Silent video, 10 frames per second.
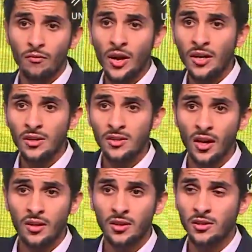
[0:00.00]
various
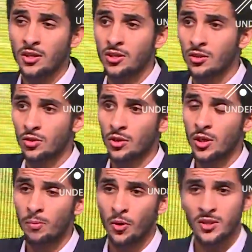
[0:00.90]
iterations or
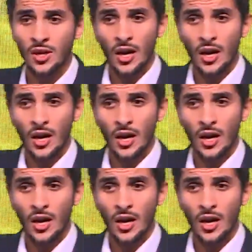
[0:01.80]
epochs